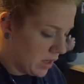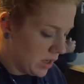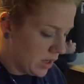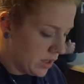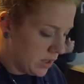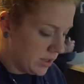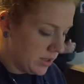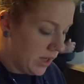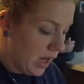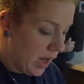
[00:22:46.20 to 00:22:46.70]

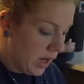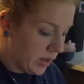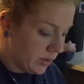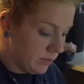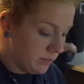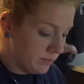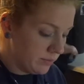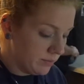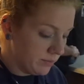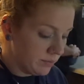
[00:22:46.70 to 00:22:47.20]

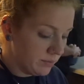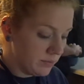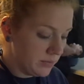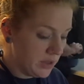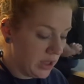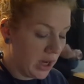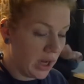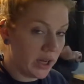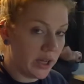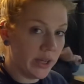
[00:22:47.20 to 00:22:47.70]
So
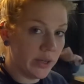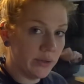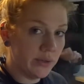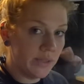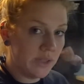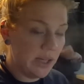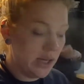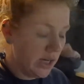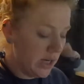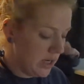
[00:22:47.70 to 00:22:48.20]

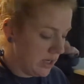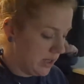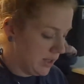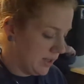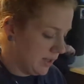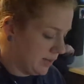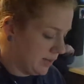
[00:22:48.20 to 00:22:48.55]
tacos it is.